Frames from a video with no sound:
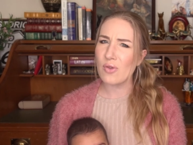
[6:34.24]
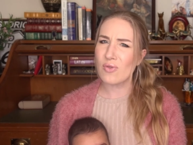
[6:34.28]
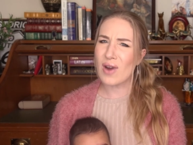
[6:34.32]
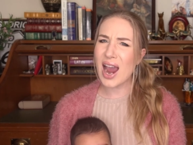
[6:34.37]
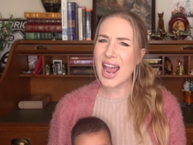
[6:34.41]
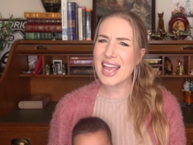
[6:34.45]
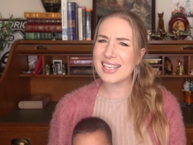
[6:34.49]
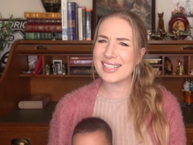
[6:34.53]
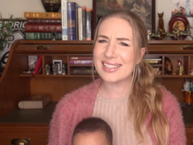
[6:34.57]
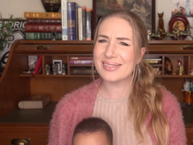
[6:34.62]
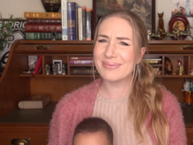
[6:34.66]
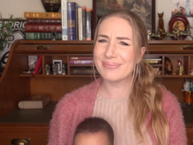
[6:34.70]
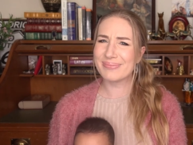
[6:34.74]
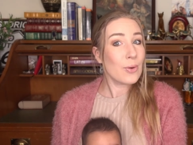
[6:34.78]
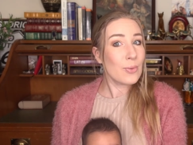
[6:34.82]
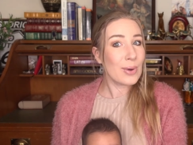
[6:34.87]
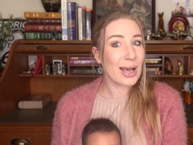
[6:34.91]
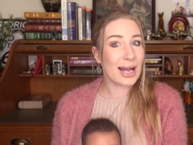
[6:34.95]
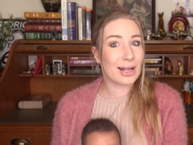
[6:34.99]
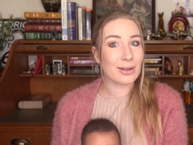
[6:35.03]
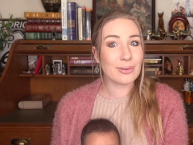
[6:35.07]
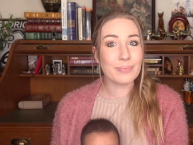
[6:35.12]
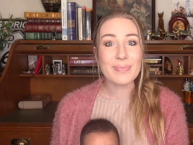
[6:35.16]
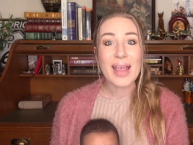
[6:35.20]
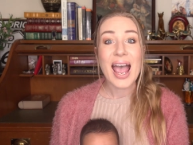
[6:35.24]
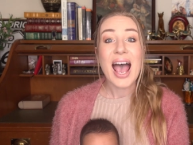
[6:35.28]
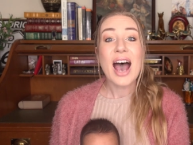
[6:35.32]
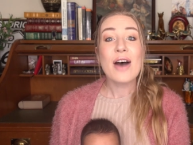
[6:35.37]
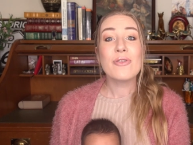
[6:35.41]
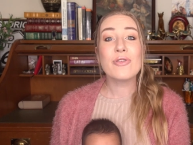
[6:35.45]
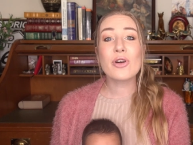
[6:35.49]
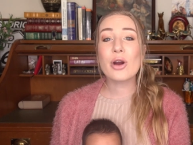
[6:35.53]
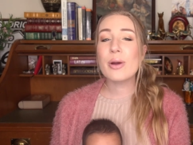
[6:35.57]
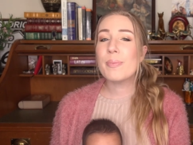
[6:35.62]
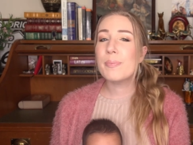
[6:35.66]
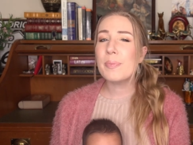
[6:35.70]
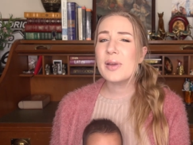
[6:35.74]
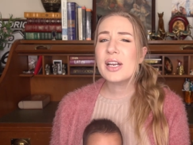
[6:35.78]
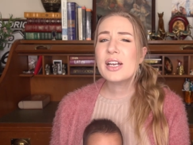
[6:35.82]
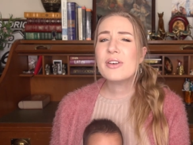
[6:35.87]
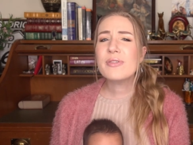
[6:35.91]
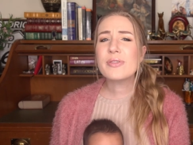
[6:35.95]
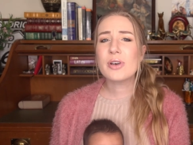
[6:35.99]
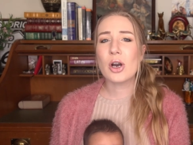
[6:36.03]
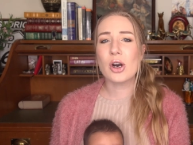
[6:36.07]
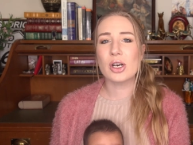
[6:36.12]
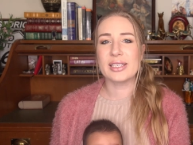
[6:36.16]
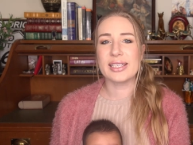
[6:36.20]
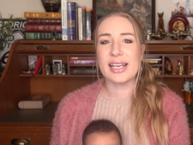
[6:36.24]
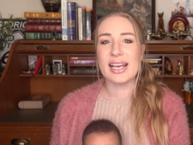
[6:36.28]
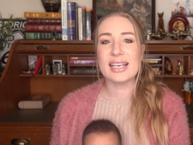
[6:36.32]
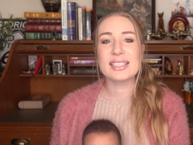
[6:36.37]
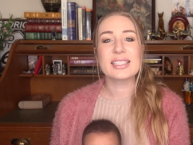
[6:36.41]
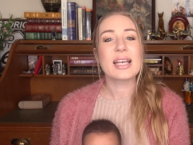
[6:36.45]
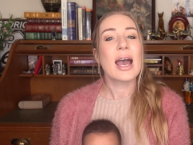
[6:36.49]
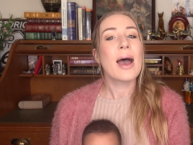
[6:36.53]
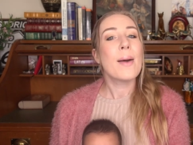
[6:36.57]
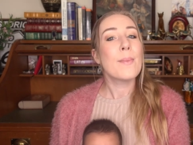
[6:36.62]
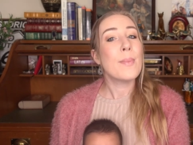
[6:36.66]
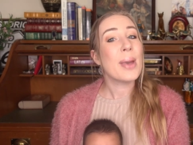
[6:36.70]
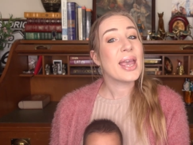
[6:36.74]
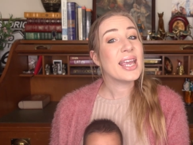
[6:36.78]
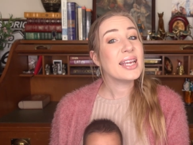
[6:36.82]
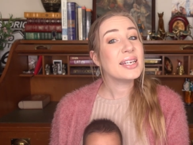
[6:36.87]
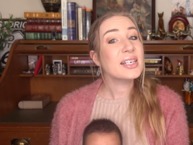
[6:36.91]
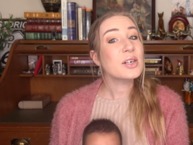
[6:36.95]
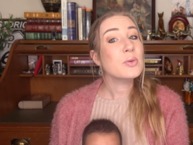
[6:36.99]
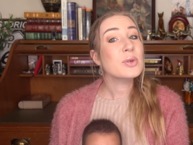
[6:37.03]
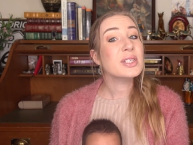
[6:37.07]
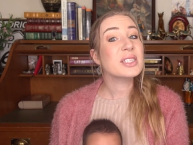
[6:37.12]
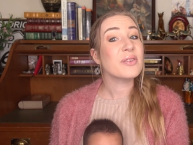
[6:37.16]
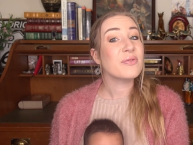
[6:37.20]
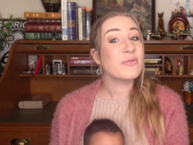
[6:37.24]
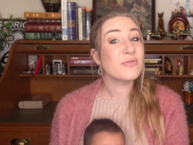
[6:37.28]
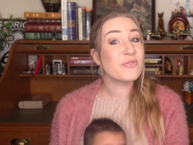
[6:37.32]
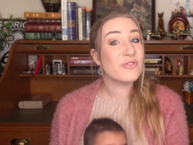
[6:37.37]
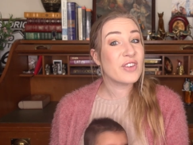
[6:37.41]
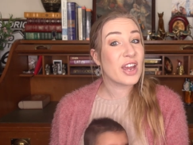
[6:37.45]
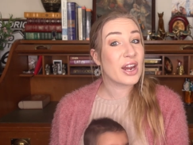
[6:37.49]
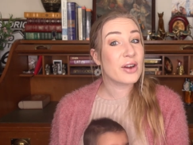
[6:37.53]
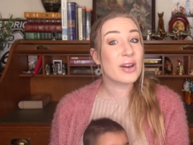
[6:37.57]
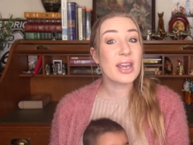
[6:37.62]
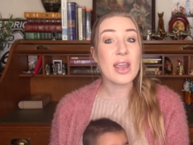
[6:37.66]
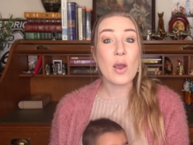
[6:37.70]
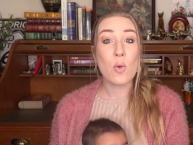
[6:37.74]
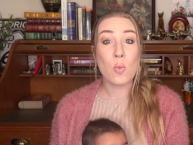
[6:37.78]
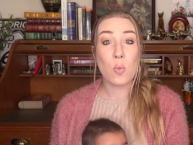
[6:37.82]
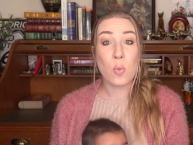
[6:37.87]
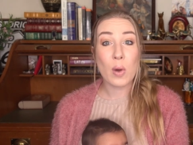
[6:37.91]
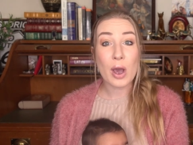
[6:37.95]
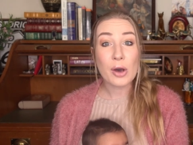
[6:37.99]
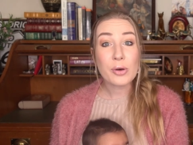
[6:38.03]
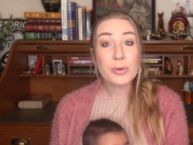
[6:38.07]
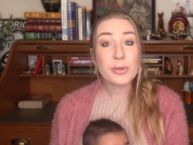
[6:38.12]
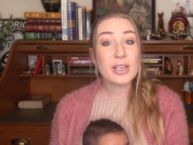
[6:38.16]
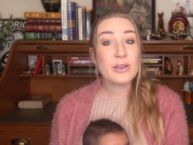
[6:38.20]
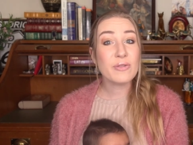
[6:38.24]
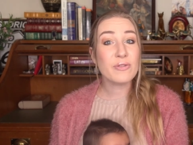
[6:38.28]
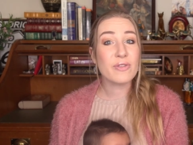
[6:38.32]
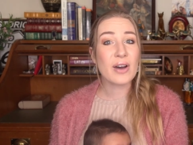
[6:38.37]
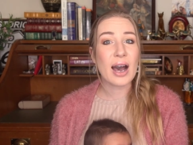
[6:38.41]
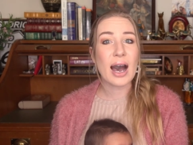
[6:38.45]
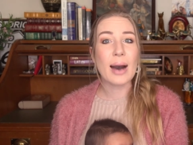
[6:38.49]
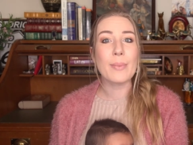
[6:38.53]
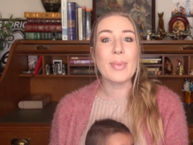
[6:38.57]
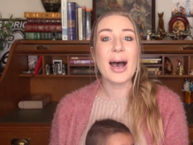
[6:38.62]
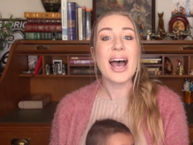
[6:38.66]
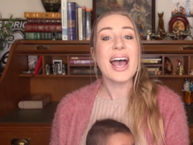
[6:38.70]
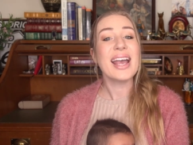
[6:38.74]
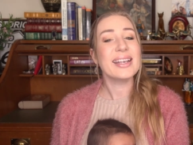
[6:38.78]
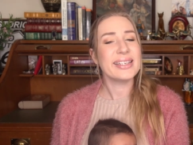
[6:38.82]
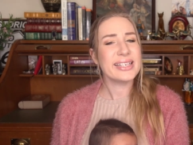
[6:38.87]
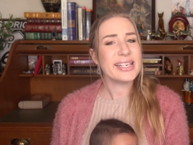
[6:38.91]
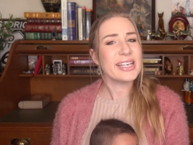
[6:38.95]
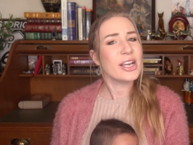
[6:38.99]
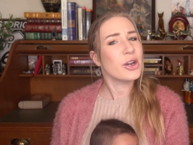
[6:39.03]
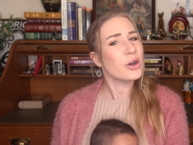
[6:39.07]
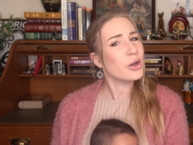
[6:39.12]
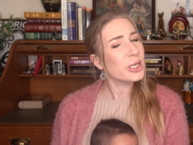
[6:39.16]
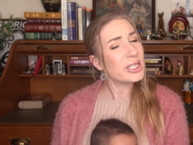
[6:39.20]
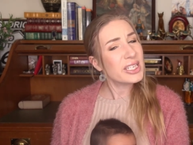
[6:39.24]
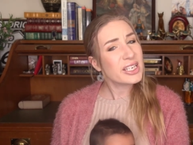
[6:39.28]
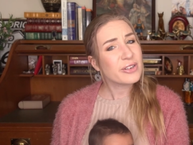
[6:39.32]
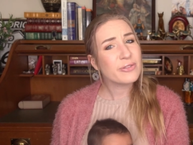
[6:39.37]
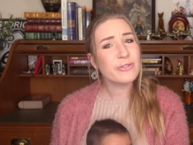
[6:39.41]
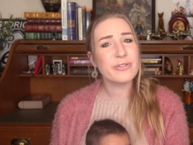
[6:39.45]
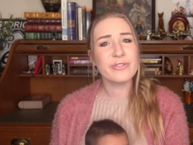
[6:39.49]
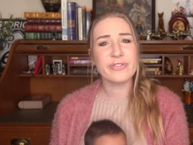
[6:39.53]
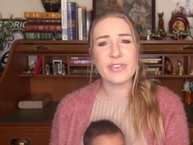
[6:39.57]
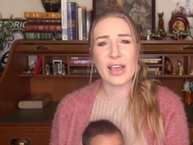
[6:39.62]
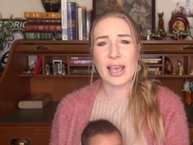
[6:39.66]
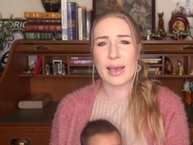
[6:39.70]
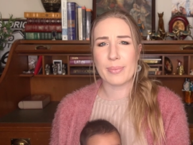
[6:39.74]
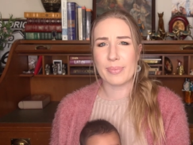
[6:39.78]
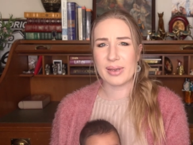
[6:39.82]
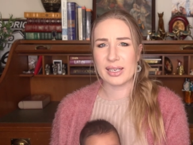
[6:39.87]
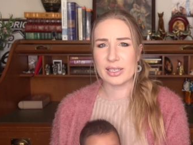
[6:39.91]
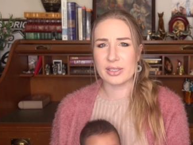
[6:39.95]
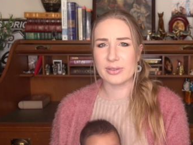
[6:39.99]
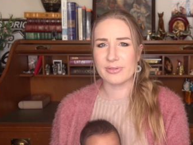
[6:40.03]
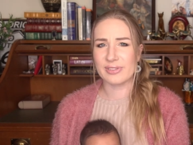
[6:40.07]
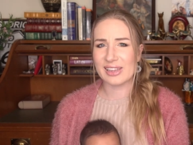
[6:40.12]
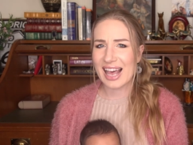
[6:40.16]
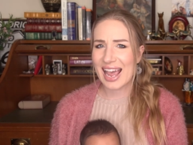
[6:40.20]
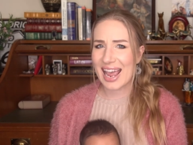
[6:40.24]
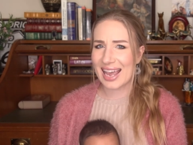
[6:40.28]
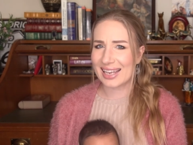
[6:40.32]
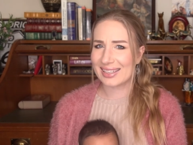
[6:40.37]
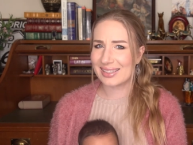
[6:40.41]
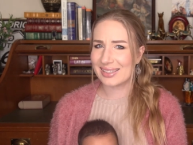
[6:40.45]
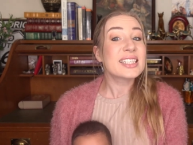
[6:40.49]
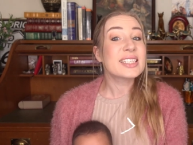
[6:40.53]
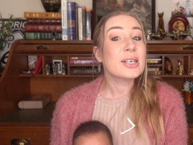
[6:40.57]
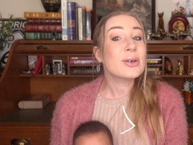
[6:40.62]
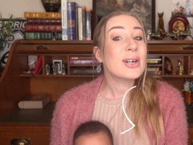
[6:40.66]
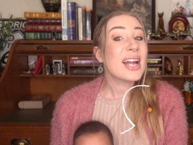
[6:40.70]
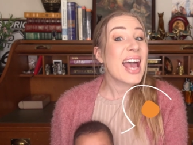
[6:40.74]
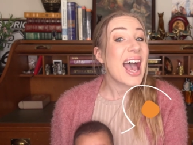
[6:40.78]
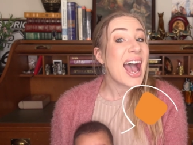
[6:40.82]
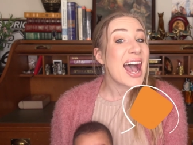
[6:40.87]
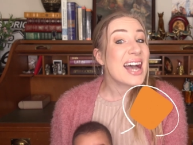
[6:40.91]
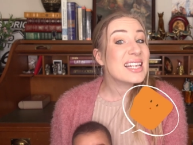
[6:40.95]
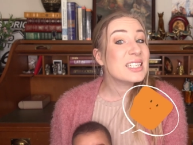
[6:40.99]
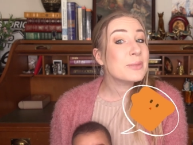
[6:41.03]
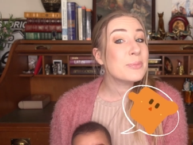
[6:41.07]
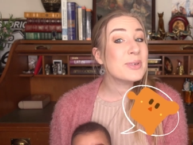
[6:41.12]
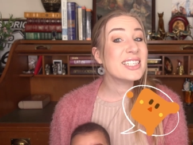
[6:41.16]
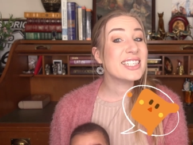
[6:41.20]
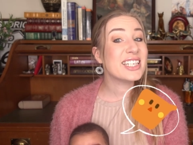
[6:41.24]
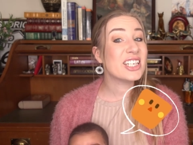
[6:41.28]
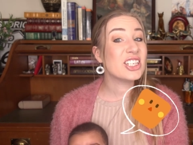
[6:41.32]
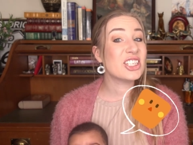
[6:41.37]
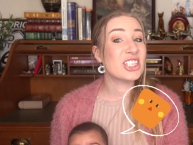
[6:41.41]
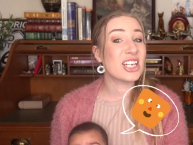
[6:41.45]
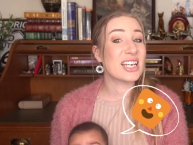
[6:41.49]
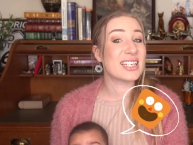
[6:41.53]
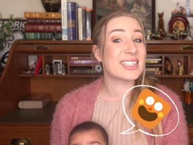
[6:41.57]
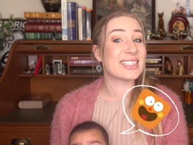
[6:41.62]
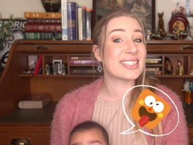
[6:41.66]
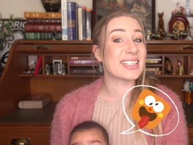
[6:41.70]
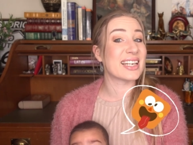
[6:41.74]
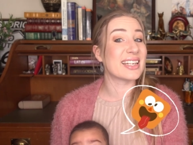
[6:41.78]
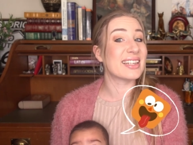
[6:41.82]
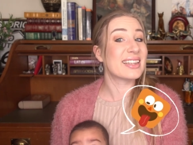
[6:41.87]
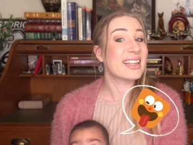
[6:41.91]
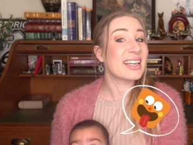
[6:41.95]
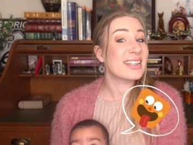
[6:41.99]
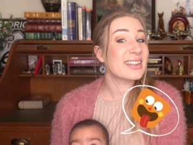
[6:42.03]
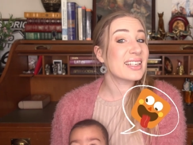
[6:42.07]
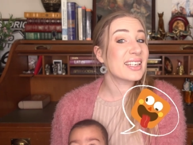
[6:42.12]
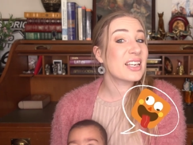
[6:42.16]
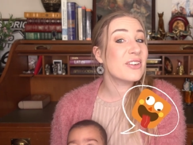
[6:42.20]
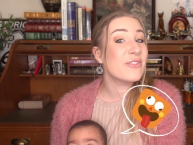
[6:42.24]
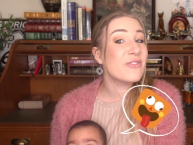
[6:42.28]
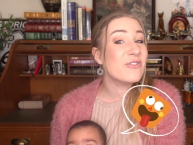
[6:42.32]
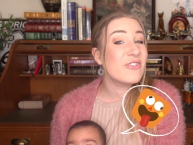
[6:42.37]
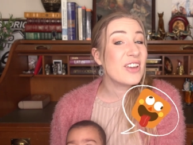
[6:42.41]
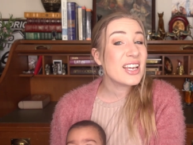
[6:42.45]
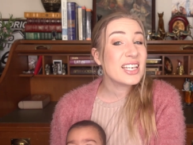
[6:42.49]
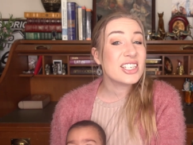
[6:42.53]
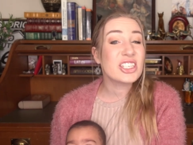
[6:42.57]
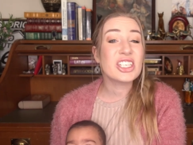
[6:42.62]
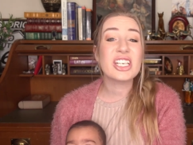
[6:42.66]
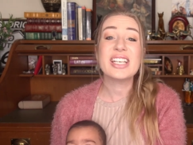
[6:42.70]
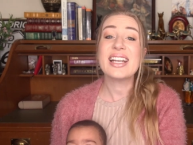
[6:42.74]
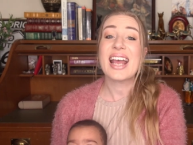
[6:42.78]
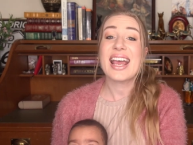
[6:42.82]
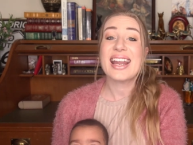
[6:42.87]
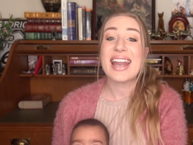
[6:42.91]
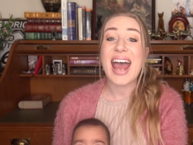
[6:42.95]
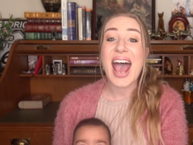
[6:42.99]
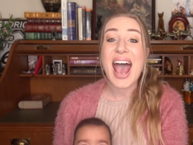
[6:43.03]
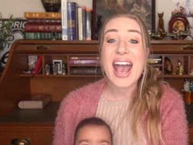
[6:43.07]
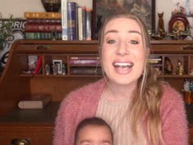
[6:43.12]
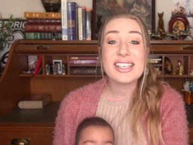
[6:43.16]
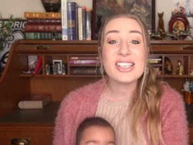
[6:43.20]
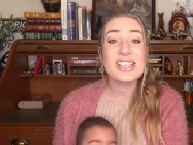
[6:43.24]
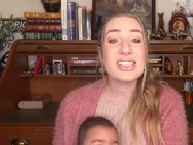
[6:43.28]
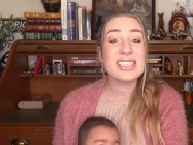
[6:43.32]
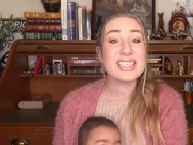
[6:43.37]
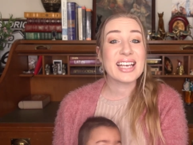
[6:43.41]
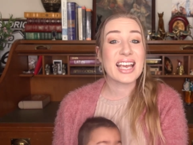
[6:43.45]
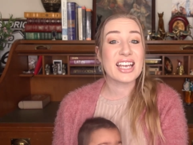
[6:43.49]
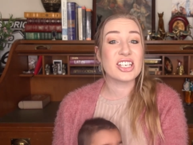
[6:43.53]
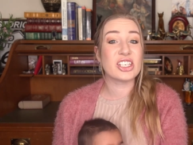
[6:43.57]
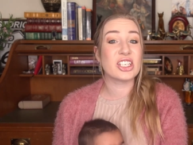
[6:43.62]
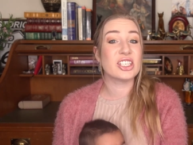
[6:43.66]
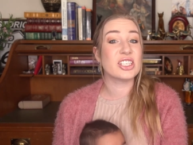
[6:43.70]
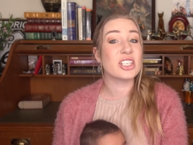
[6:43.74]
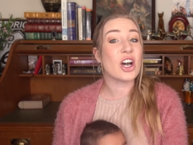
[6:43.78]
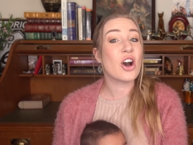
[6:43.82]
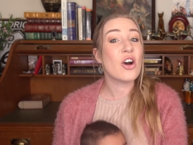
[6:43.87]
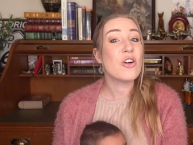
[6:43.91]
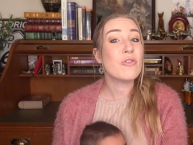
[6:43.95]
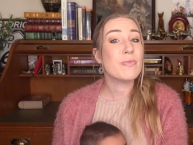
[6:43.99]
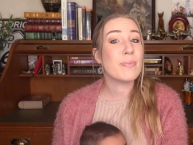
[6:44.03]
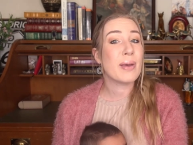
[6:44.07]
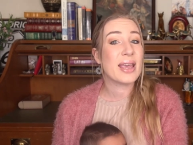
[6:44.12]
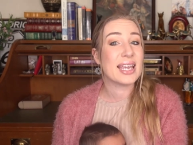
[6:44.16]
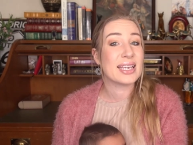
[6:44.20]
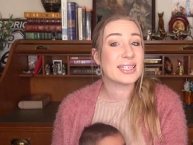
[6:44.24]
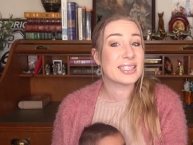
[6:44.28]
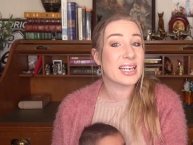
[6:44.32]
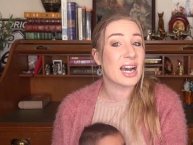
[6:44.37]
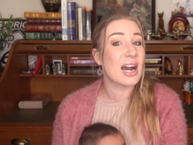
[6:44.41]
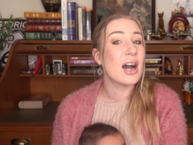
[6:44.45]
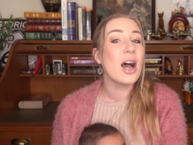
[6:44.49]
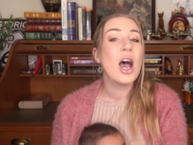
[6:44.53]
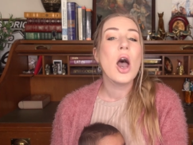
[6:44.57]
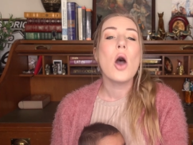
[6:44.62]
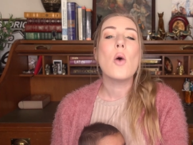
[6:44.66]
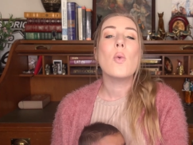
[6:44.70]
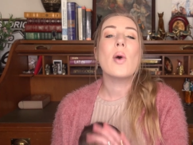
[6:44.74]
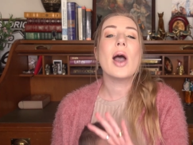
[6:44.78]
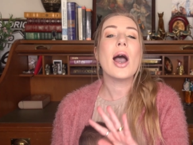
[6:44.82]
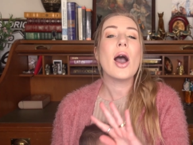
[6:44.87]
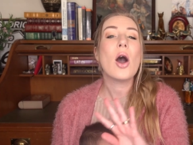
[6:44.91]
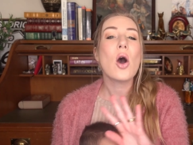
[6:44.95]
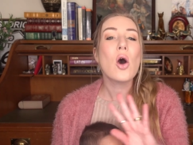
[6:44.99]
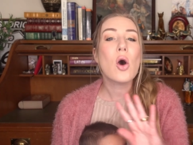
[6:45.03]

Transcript: right? Well, for a bit of context, Peter was a very wealthy farmer and he owned a fair bit of land. So it has been suggested that the conviction and accusations of Peter were